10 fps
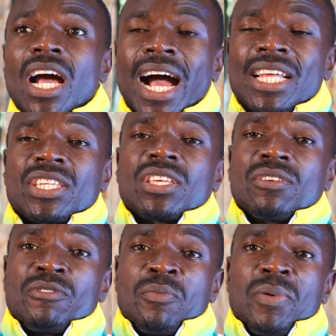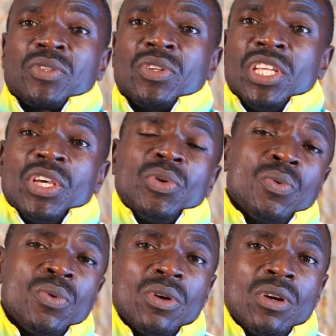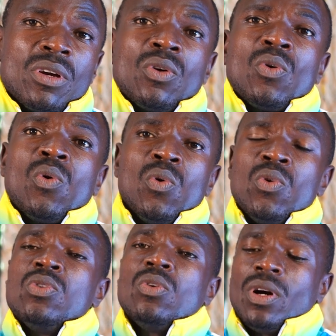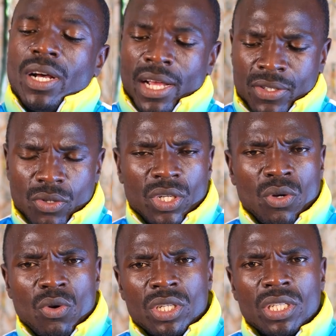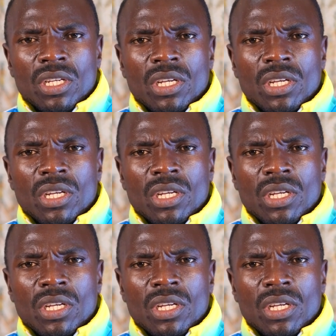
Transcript: ask if a person near you who has known God